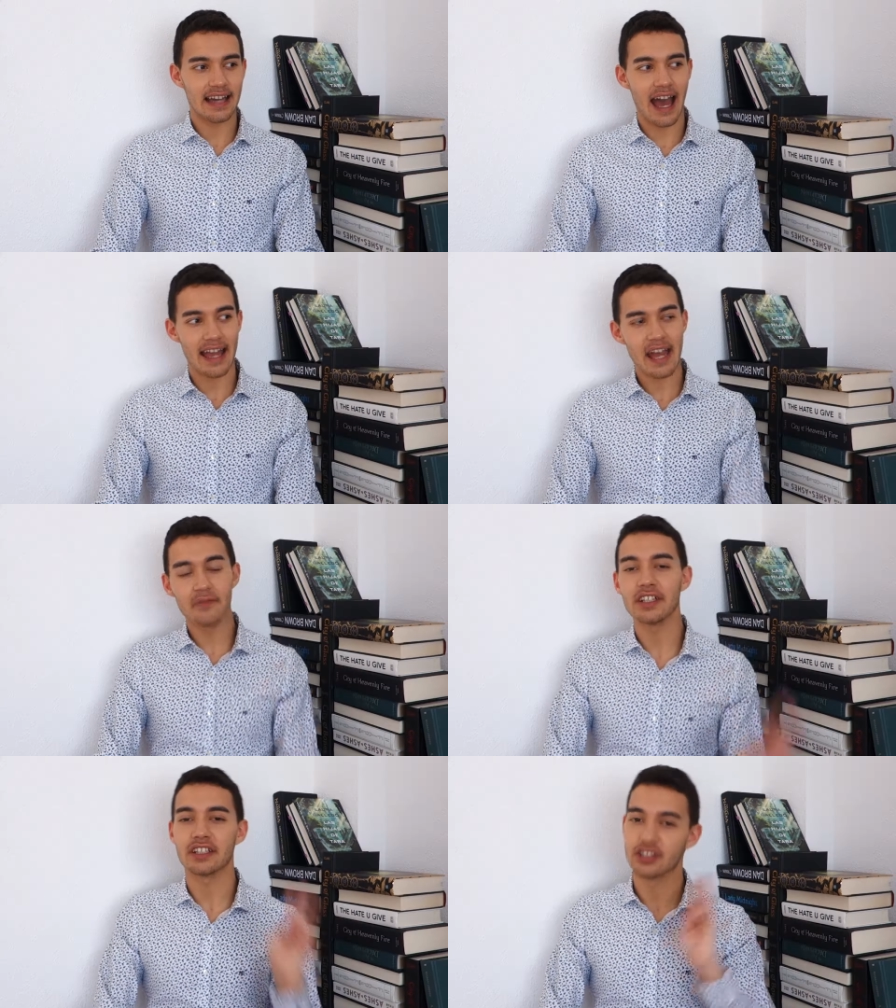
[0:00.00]
I
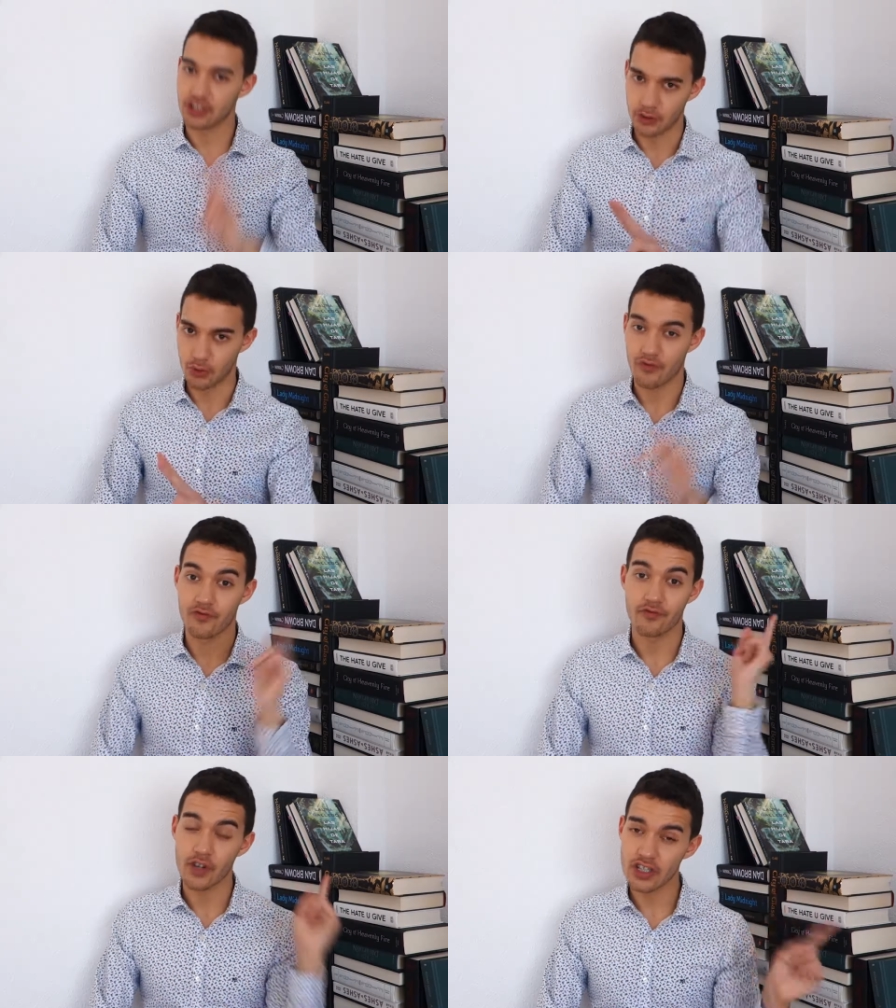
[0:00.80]
have like two.
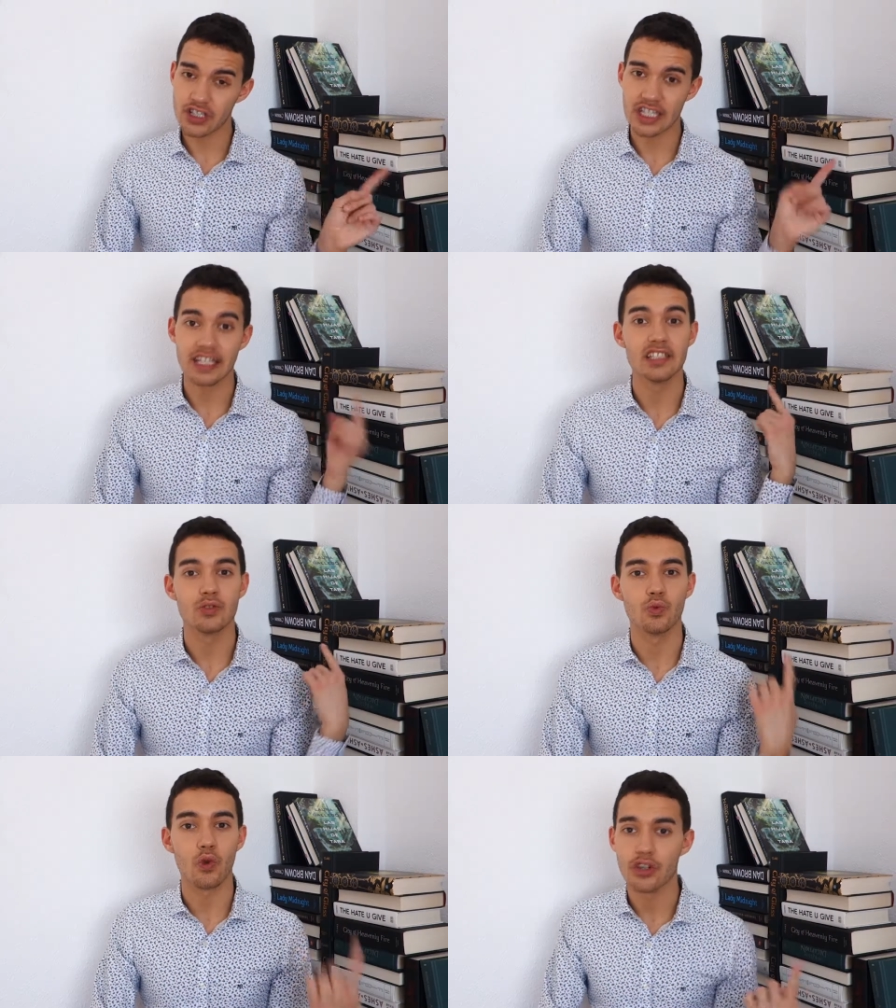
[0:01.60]
First is
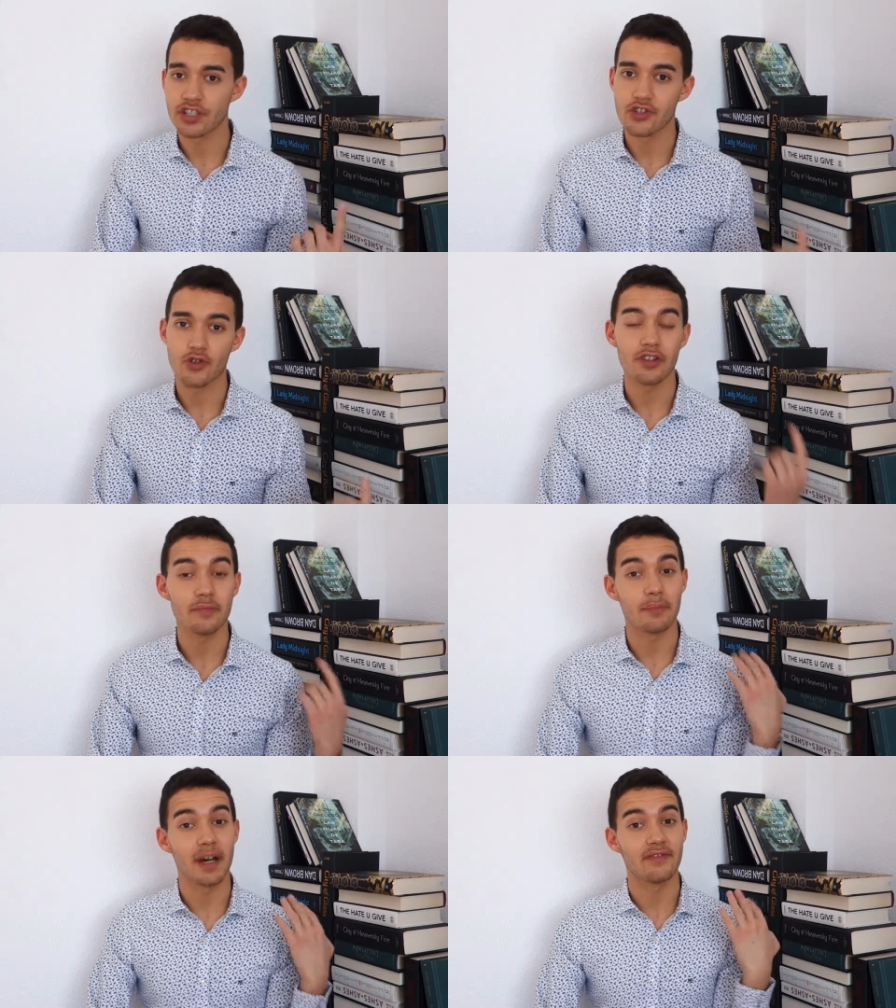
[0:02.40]
War
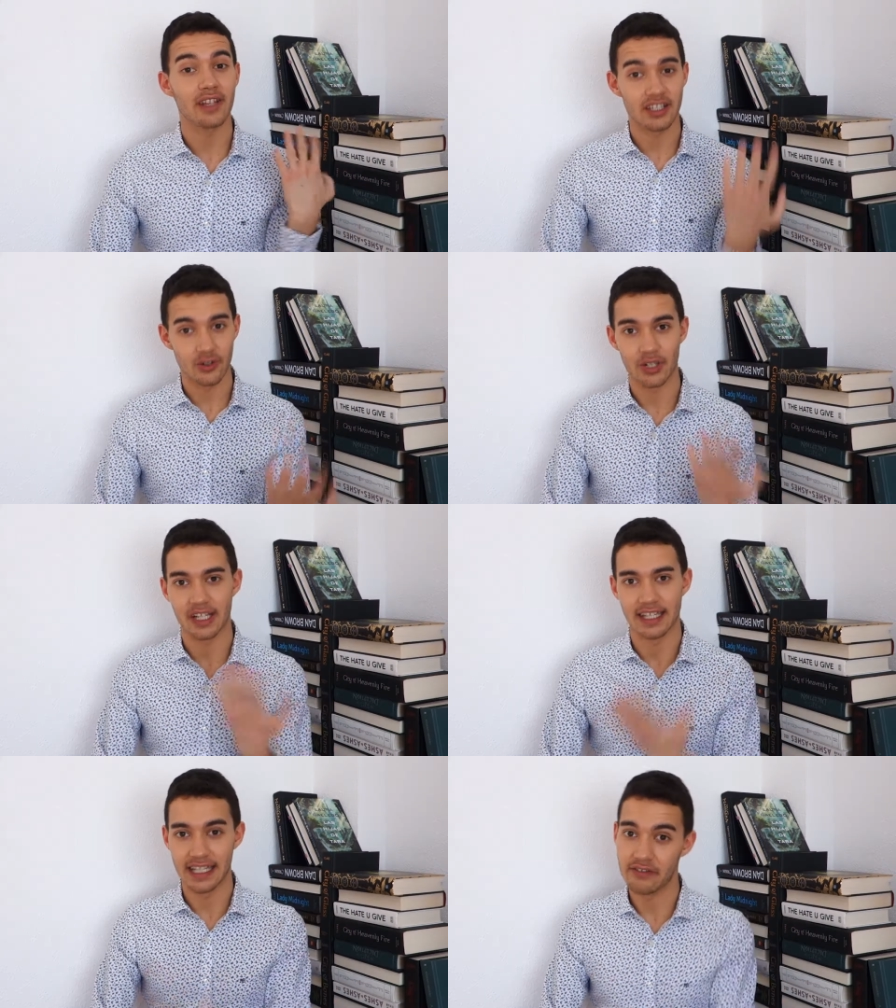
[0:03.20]
Storm by
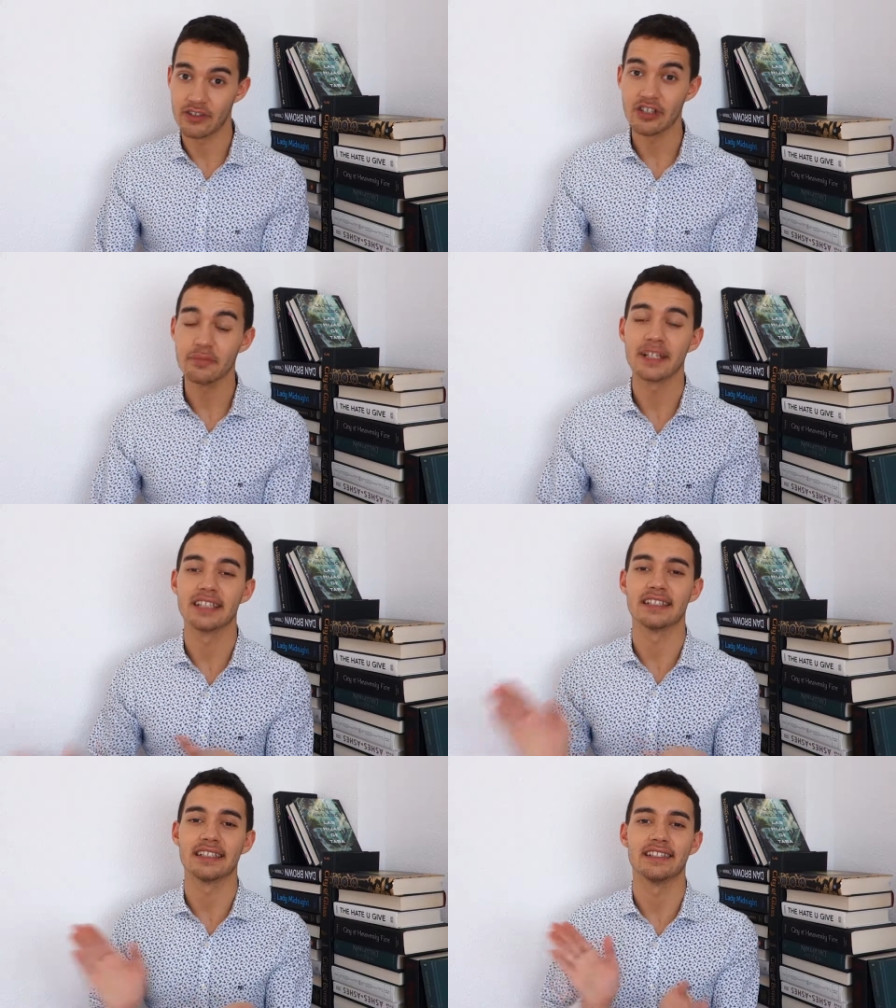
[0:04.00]
Victoria Aveyard
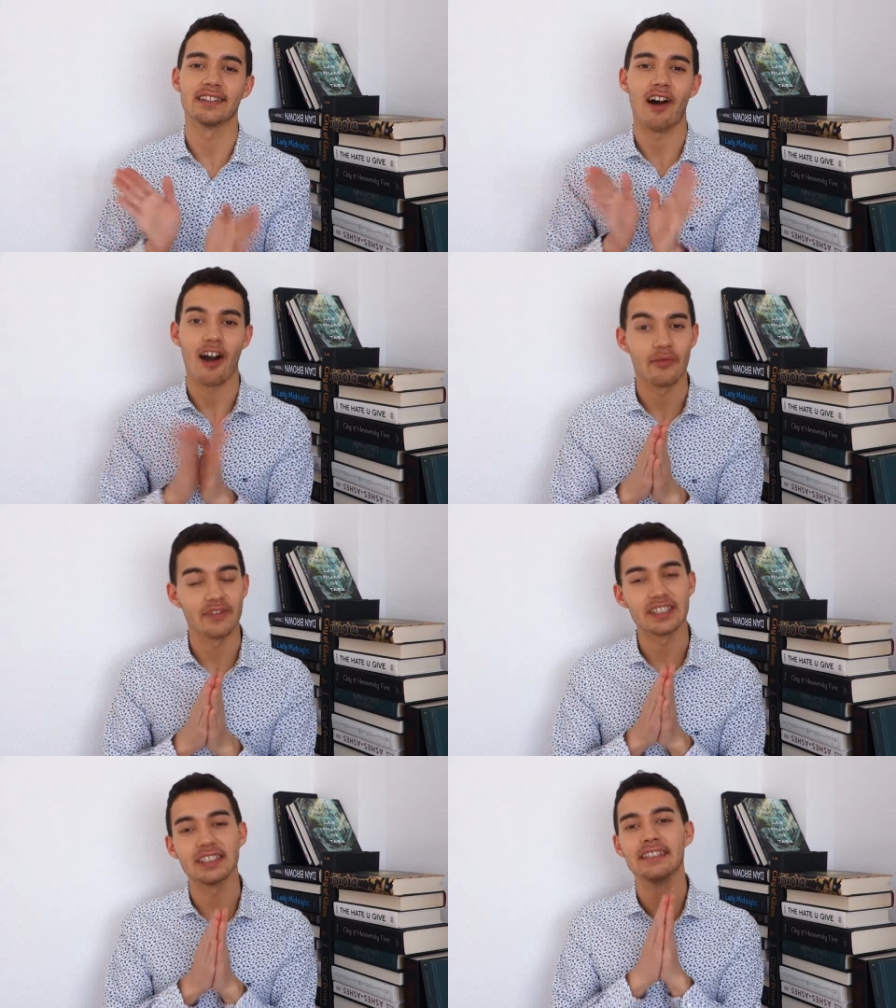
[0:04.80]
because it's
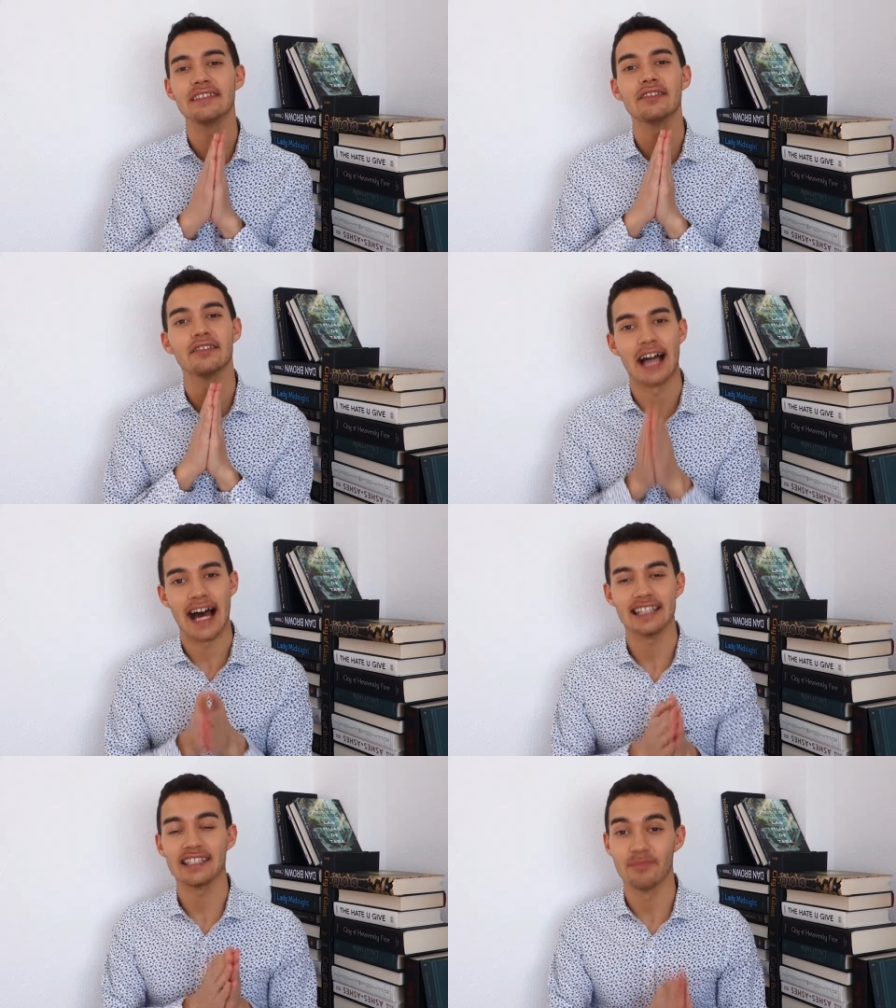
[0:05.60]
obviously the
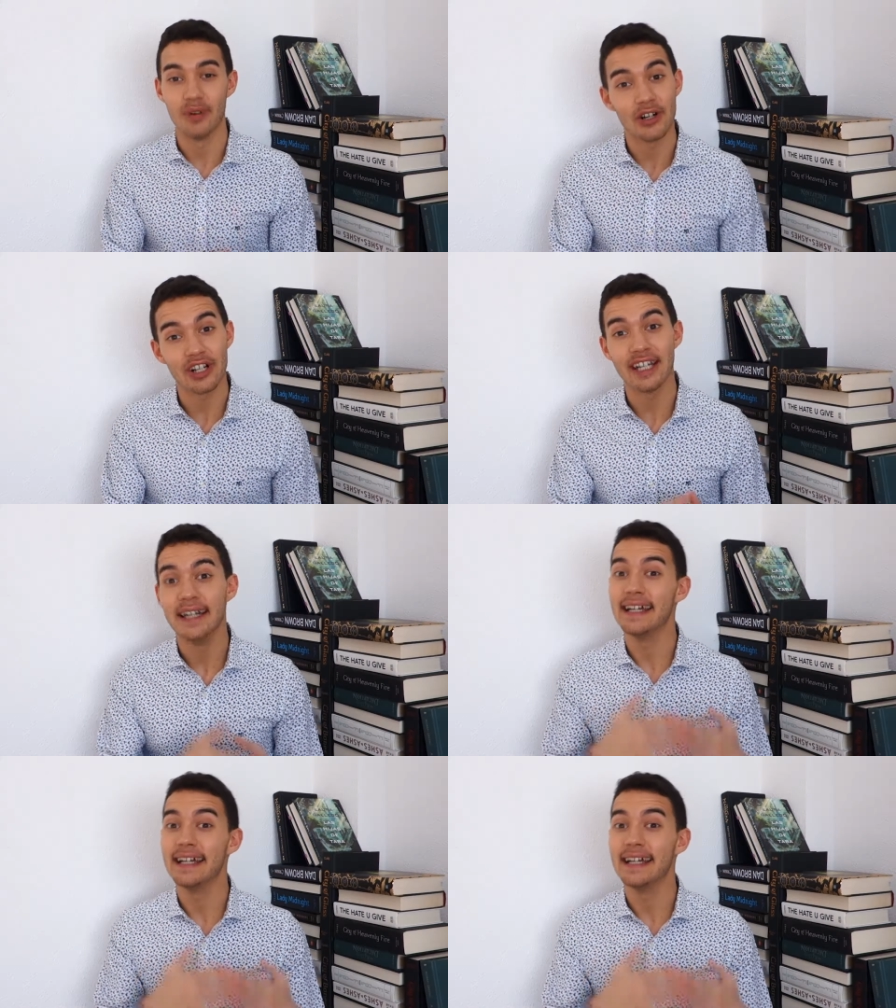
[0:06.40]
last book